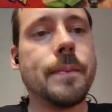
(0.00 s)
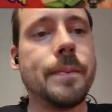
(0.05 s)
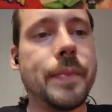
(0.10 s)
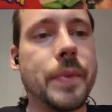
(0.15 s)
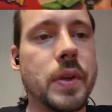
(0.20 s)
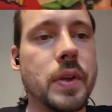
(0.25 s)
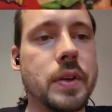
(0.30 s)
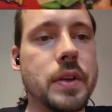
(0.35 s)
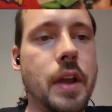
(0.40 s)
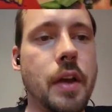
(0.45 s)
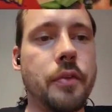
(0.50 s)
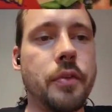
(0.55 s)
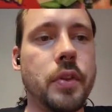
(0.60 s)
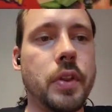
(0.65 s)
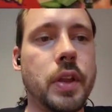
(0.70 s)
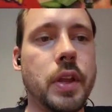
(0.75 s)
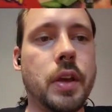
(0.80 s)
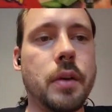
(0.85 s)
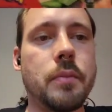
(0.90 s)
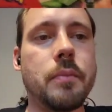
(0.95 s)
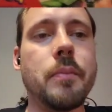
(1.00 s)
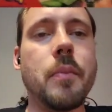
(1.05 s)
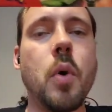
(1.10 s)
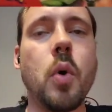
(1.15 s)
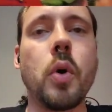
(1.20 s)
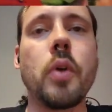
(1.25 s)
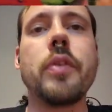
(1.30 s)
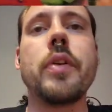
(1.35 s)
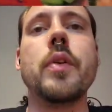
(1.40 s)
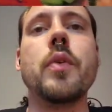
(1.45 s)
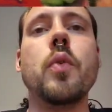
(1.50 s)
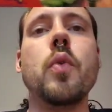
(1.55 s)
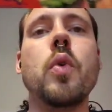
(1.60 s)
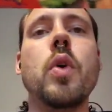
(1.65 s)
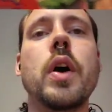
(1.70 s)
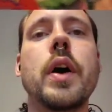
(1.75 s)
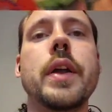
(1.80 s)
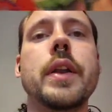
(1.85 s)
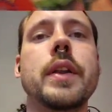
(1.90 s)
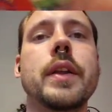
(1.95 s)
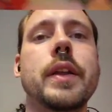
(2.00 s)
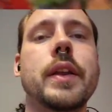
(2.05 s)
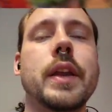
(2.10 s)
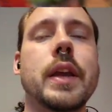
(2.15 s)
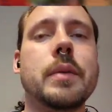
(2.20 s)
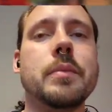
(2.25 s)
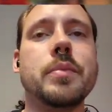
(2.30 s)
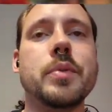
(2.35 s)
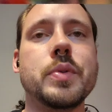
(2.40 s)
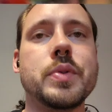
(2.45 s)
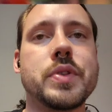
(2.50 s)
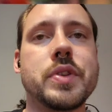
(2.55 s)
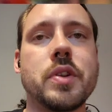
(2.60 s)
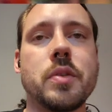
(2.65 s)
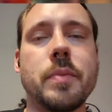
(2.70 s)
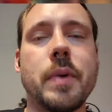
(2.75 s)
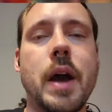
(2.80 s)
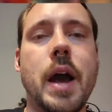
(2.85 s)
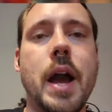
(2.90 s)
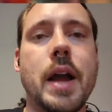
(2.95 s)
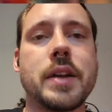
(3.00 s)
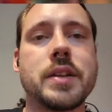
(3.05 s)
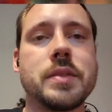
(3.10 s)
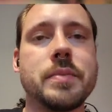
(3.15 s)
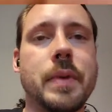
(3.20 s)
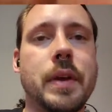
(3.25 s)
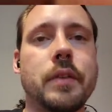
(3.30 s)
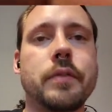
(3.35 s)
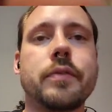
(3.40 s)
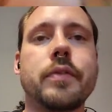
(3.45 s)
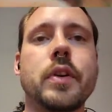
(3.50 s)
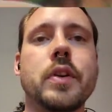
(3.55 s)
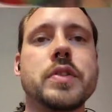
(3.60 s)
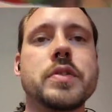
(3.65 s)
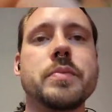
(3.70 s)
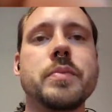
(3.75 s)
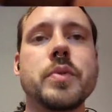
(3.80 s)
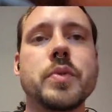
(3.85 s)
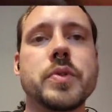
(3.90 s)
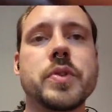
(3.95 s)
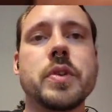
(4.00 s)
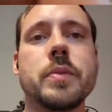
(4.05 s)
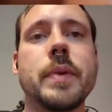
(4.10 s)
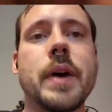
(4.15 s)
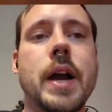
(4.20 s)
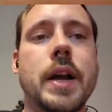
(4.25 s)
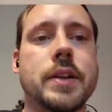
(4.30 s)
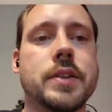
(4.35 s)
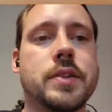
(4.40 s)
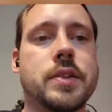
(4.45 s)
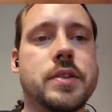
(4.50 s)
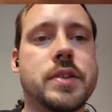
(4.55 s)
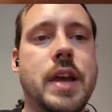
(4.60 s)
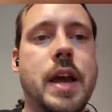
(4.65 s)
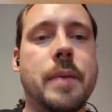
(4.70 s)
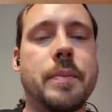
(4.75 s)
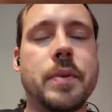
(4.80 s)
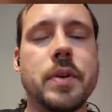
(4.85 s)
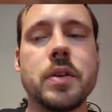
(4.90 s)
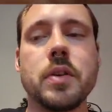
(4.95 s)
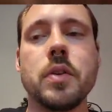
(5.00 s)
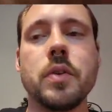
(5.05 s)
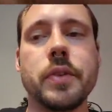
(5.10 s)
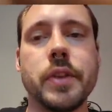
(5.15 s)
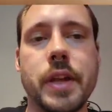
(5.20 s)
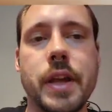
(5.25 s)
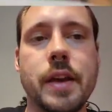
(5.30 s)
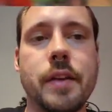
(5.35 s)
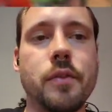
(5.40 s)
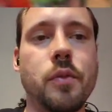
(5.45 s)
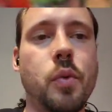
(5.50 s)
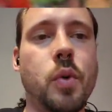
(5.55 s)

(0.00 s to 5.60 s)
you can definitely get more than 1 in a booster box. My first booster box just happened to only have